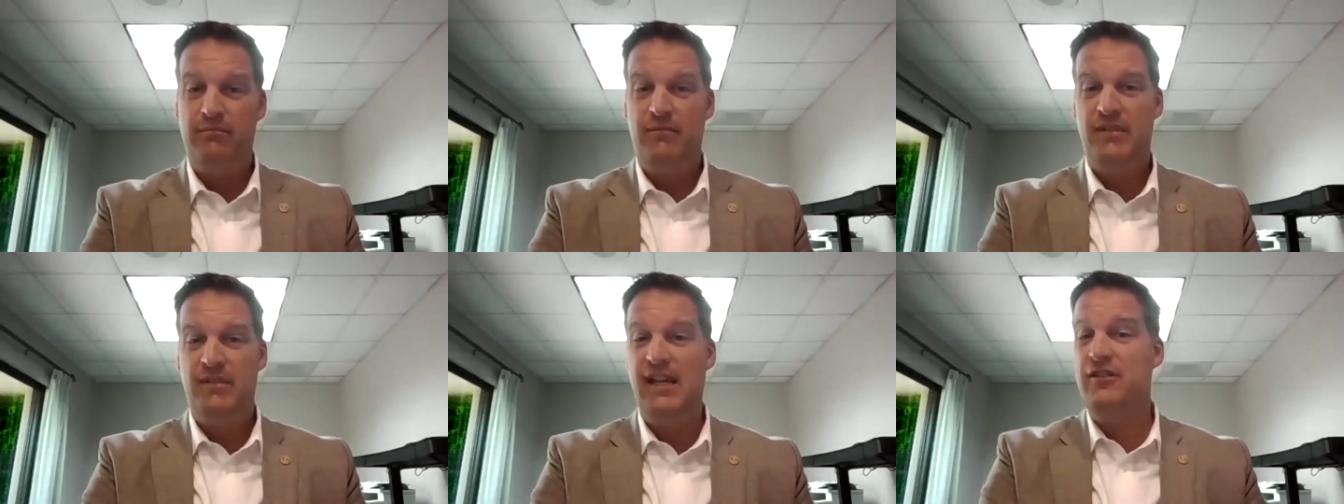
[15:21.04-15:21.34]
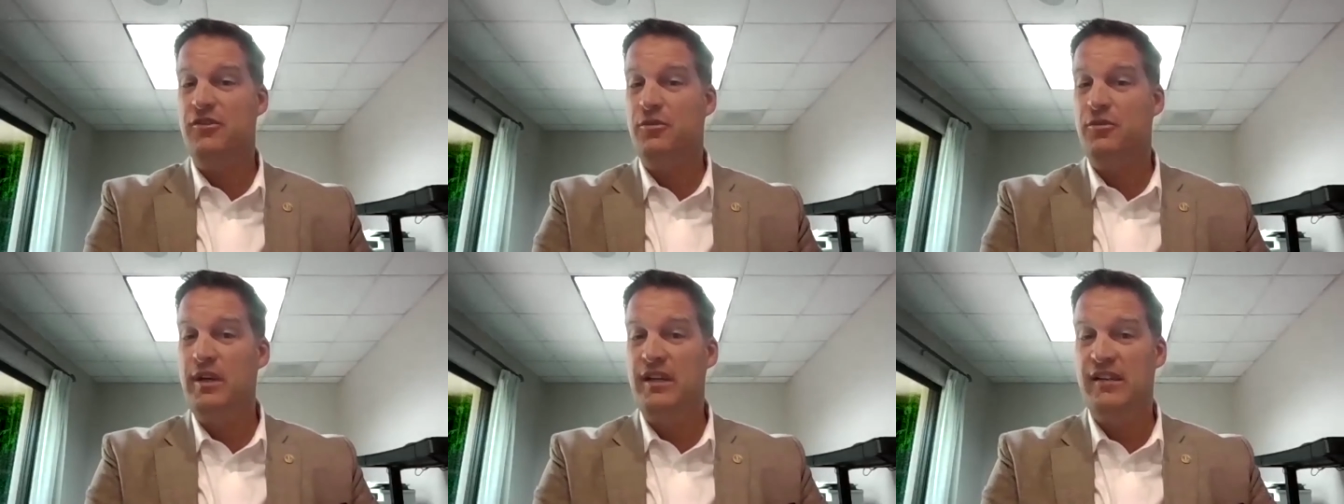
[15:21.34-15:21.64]

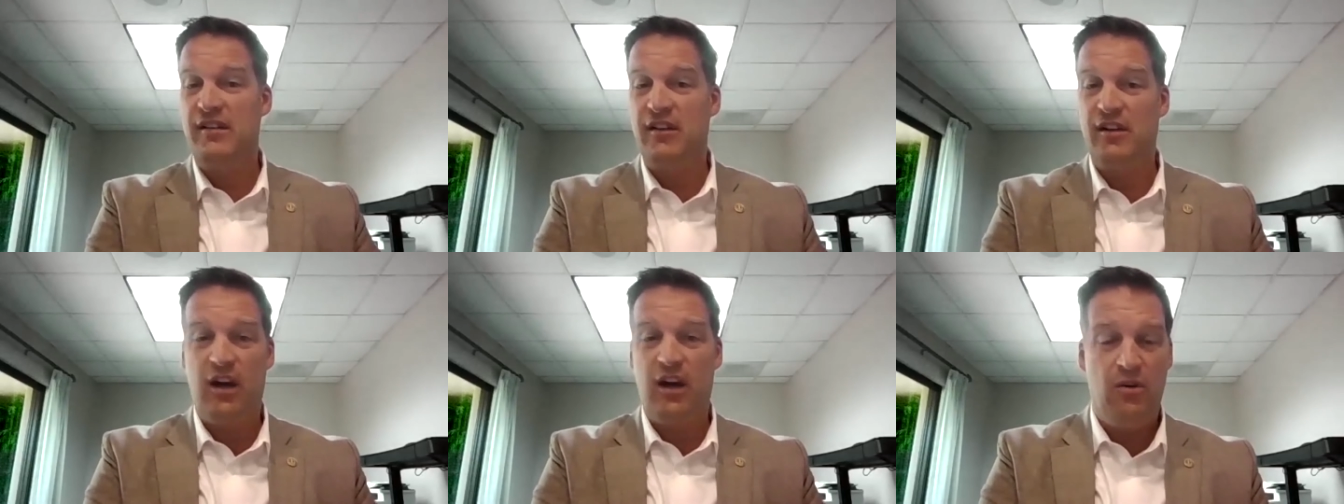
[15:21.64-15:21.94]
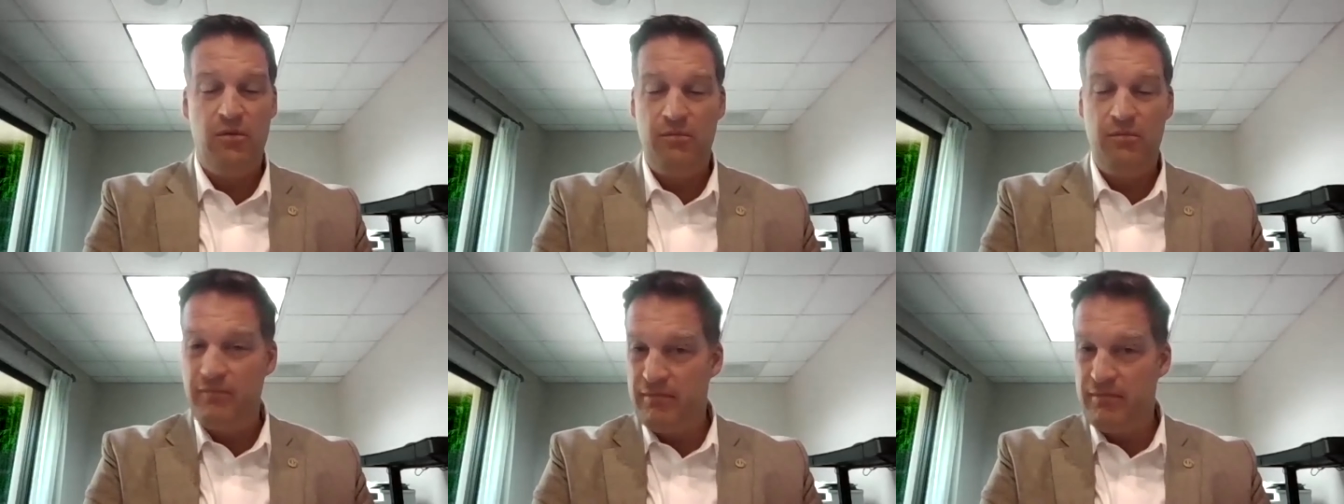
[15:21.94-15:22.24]
six weeks
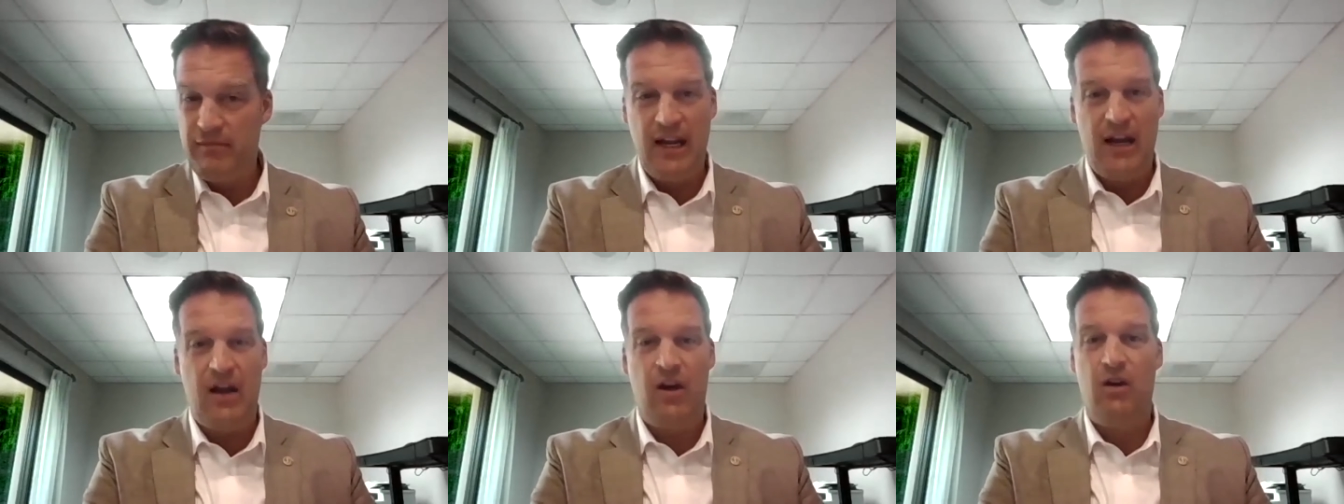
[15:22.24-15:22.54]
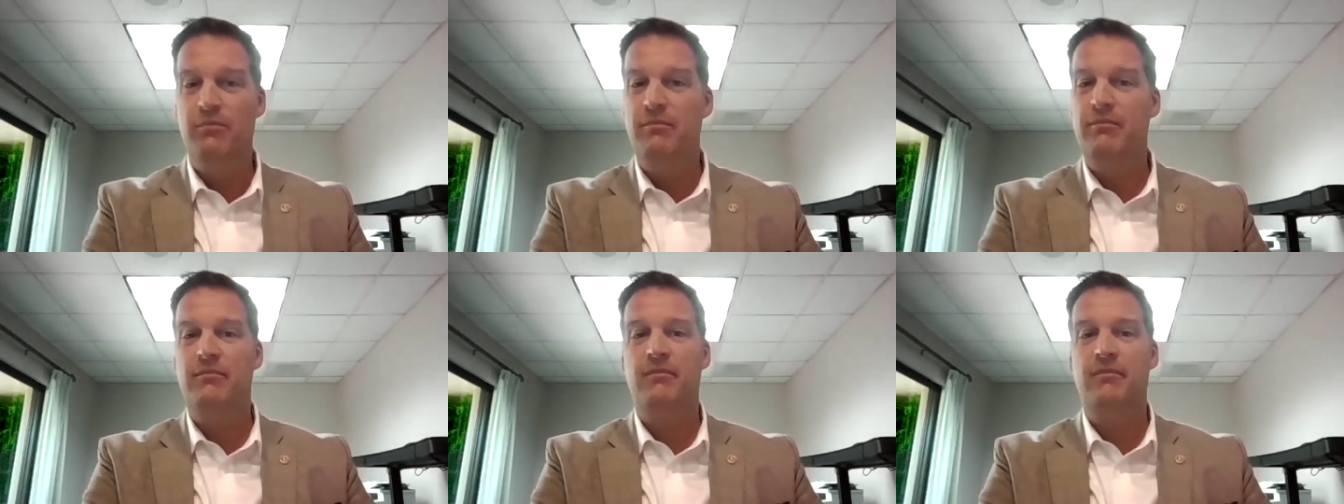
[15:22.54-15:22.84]
ago, you
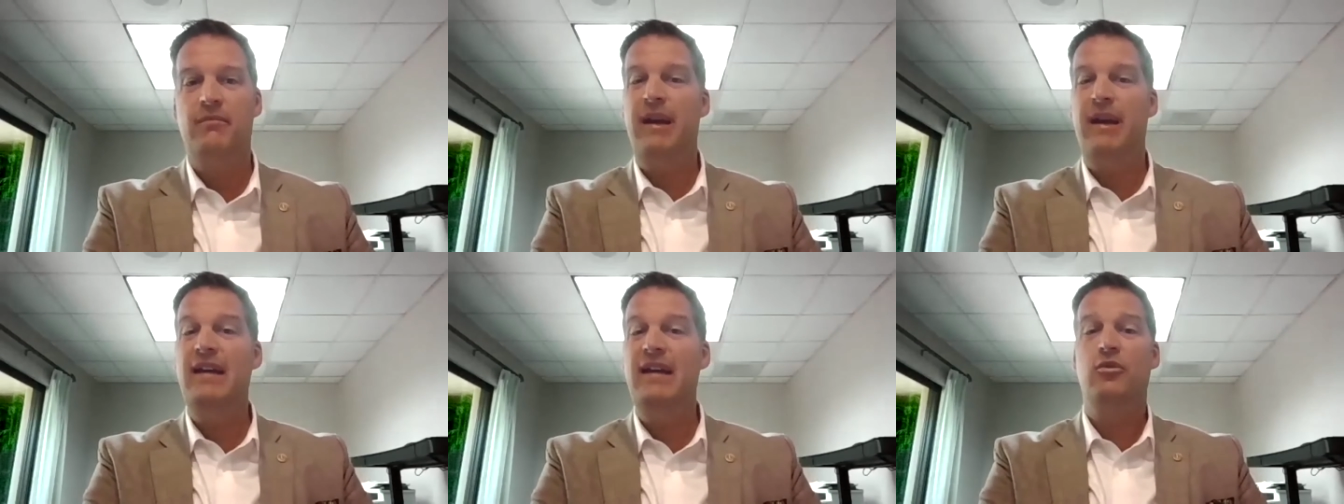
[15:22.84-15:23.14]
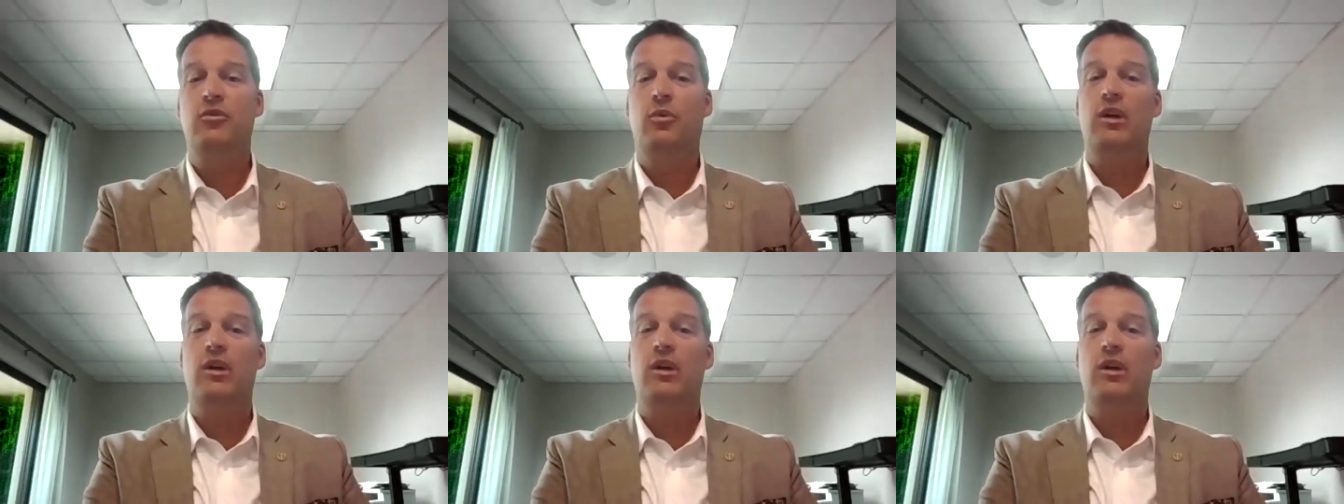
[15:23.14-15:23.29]
know, paid